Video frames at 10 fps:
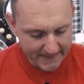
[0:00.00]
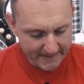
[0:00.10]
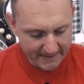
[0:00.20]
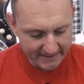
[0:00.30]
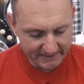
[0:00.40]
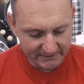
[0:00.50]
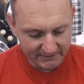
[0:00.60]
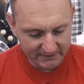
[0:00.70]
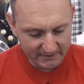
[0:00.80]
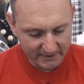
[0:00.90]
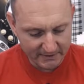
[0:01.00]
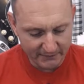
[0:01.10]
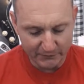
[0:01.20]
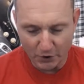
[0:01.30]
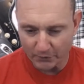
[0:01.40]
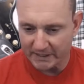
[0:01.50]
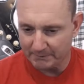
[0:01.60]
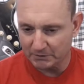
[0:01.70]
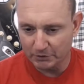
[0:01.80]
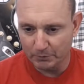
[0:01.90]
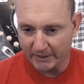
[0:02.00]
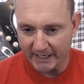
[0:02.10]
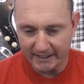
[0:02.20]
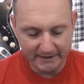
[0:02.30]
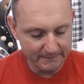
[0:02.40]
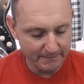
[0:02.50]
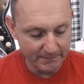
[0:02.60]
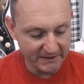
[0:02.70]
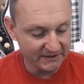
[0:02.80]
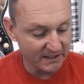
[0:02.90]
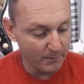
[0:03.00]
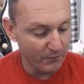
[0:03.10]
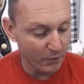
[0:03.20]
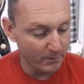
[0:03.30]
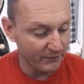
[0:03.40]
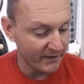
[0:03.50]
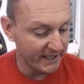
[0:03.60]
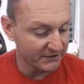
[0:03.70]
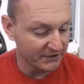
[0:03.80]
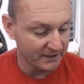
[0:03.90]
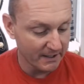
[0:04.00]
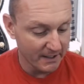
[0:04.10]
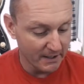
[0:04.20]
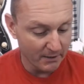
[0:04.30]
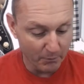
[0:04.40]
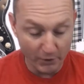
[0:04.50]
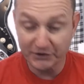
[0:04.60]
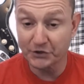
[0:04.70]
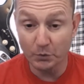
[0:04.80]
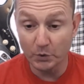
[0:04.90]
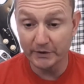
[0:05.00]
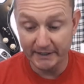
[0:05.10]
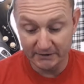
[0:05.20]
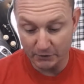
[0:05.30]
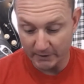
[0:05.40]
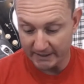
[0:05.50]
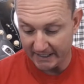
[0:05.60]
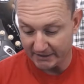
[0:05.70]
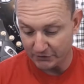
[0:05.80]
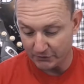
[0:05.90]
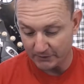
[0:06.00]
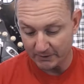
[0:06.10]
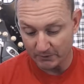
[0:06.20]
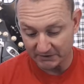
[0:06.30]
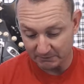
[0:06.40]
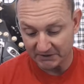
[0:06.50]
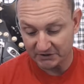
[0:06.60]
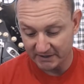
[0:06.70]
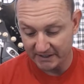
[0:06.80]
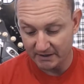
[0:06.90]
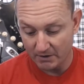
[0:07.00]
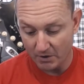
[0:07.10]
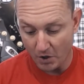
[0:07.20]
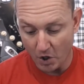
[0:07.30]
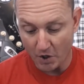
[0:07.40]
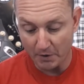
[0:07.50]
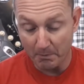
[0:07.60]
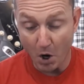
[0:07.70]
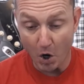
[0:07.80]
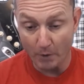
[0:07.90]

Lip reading: is, if you don't keep it lubricated in some form or fashion, moisture will get to it, and you do get rust, especially on the palm.